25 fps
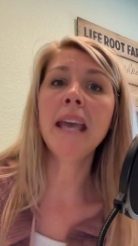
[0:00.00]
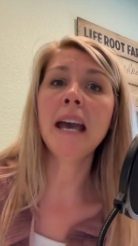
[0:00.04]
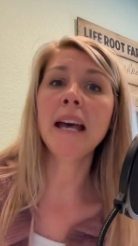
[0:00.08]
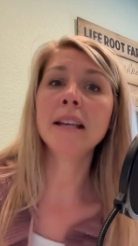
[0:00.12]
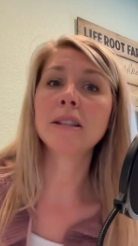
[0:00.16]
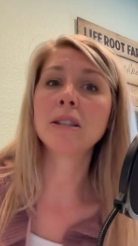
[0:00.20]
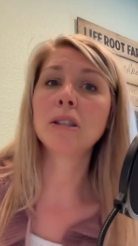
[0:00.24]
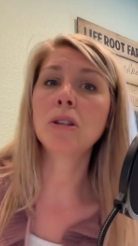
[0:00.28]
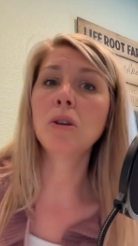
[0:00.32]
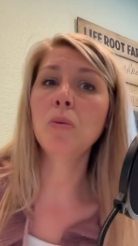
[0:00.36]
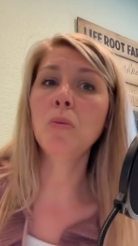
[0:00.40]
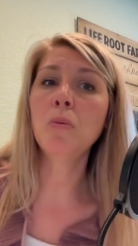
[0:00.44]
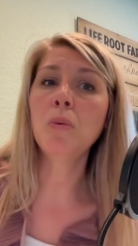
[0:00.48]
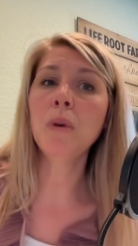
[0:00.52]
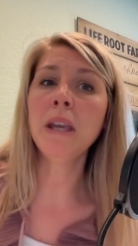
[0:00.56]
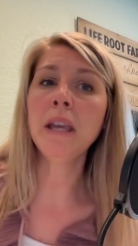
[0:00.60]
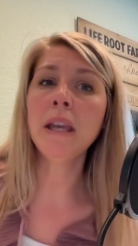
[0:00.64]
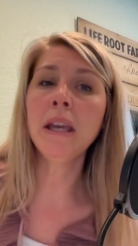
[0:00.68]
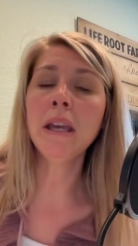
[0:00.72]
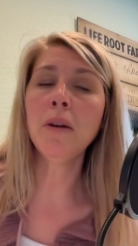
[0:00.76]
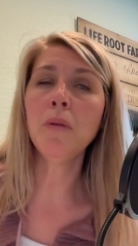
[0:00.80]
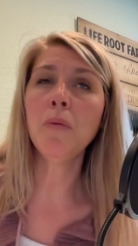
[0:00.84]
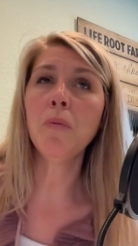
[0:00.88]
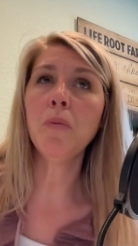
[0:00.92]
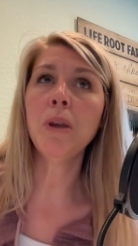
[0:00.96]
Yeah, so
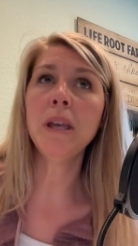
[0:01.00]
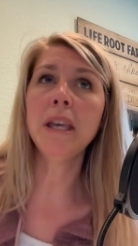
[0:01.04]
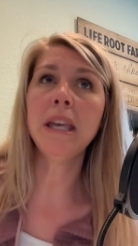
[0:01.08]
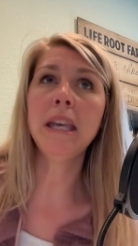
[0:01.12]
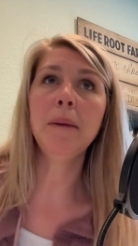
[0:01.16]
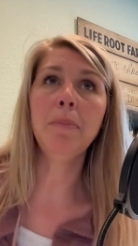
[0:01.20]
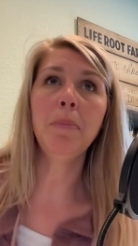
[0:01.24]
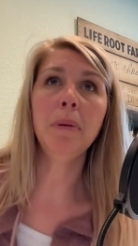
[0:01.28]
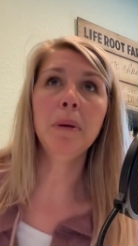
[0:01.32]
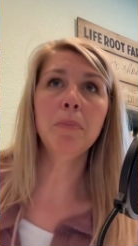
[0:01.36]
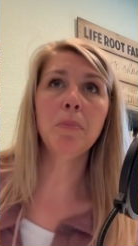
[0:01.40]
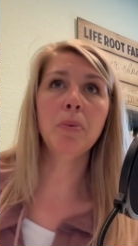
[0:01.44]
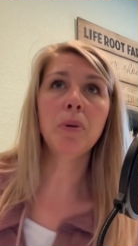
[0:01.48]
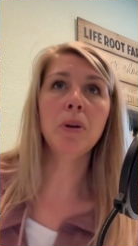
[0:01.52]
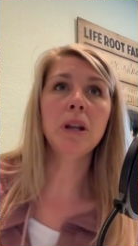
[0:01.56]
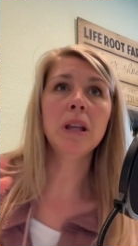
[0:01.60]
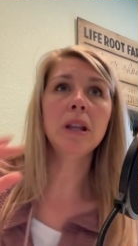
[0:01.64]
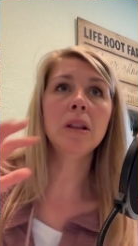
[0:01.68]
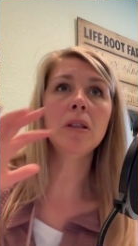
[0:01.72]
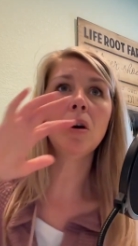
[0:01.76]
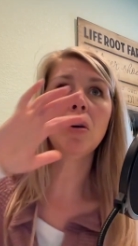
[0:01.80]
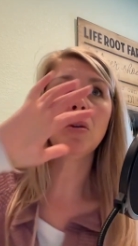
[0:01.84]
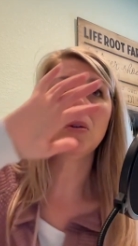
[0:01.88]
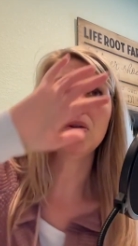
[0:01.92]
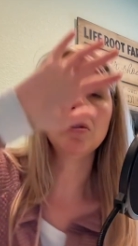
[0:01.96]
we keep it pretty
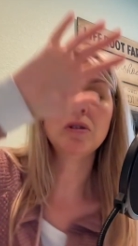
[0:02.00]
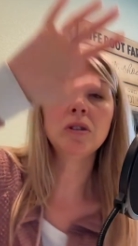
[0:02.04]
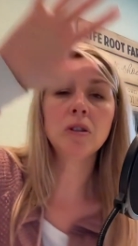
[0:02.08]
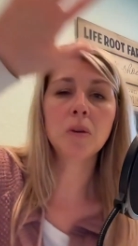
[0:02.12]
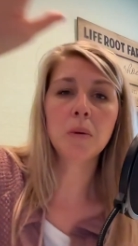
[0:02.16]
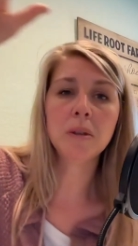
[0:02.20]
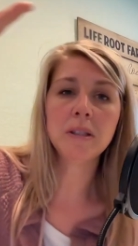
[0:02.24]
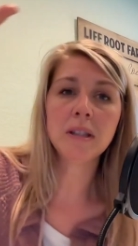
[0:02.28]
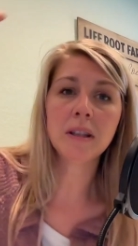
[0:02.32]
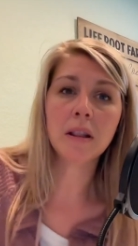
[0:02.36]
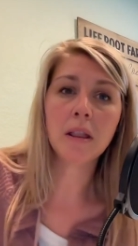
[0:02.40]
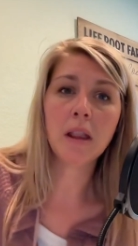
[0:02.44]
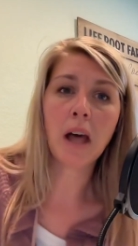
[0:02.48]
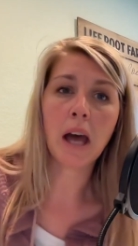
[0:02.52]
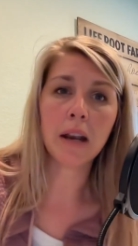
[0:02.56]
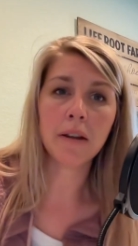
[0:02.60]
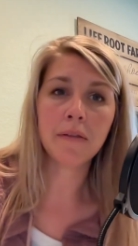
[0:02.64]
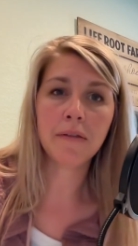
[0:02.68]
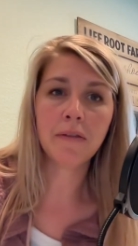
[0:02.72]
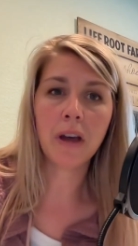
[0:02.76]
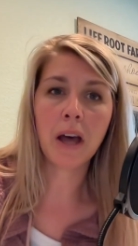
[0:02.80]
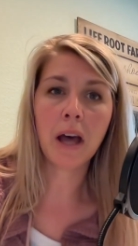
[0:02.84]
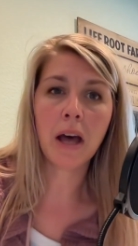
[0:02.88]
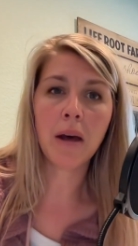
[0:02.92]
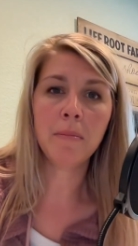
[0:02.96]
local. So it's a lot
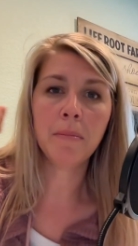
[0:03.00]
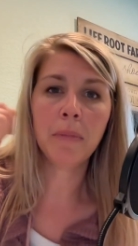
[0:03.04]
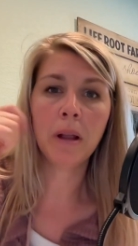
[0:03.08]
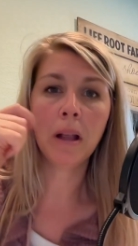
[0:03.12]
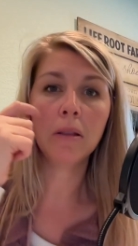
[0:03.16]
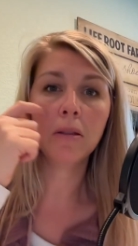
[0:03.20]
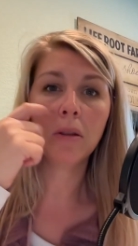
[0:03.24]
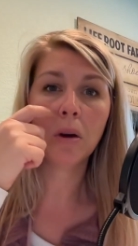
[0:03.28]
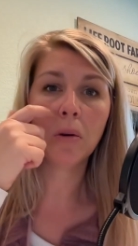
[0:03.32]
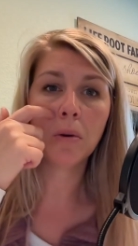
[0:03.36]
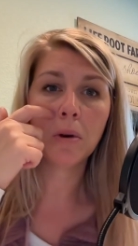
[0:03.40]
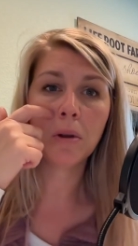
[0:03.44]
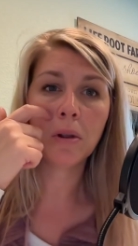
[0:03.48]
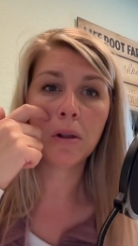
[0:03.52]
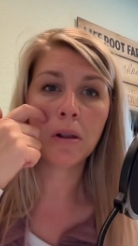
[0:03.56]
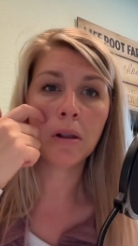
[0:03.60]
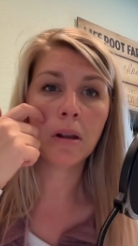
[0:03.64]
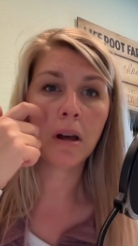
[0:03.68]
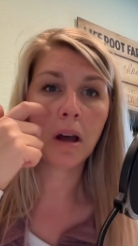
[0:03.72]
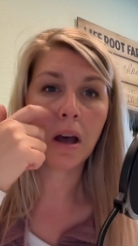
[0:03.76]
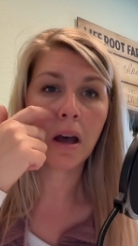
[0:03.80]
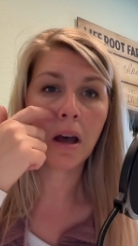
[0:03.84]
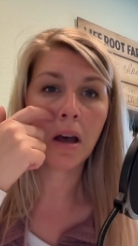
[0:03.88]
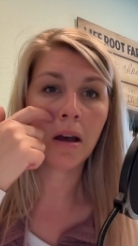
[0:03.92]
of local